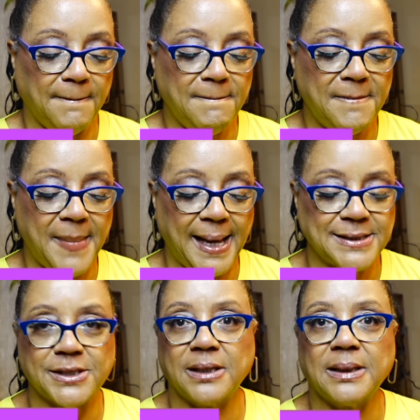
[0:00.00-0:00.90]

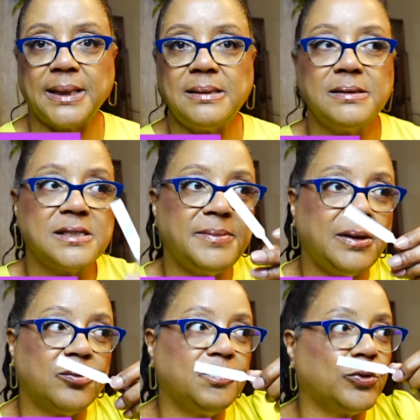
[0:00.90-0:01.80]
masculine to me,
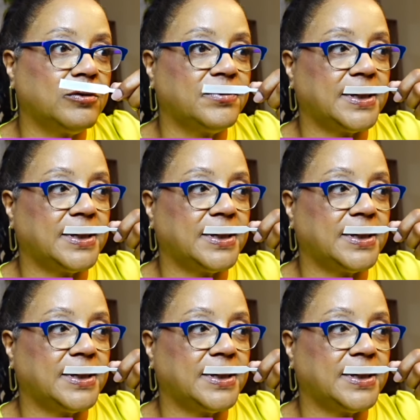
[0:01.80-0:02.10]
more of